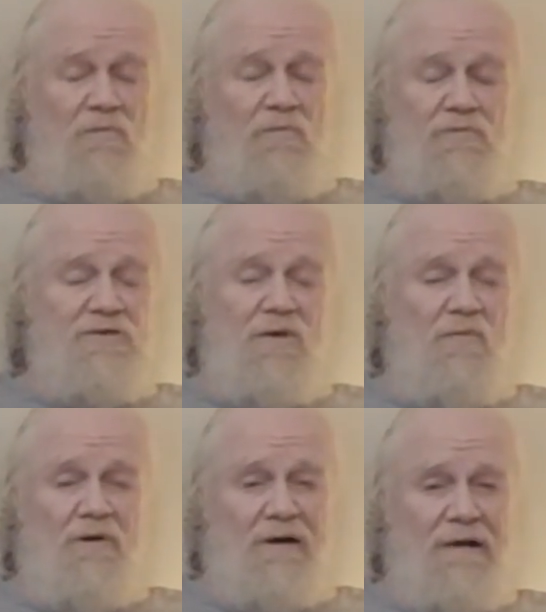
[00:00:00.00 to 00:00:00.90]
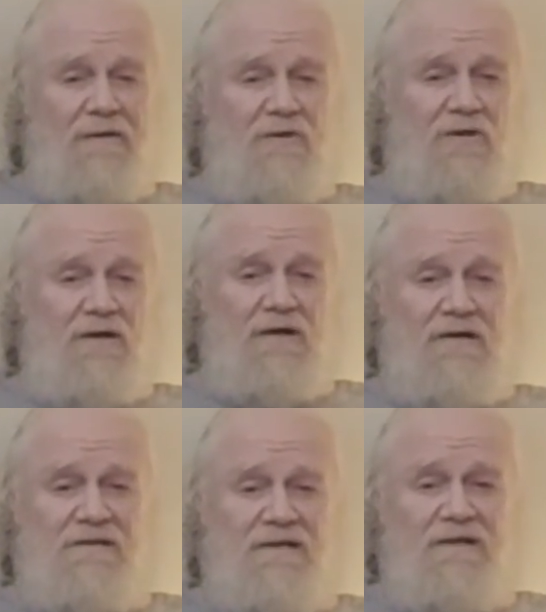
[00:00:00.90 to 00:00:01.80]
somewhere inland, and I
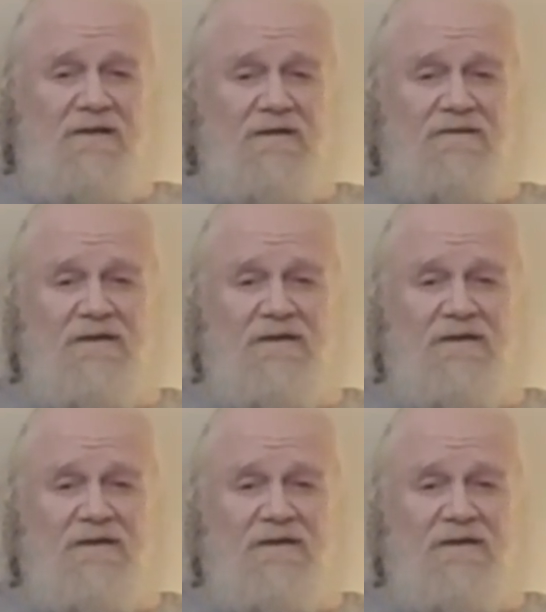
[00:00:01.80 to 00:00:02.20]
said, look,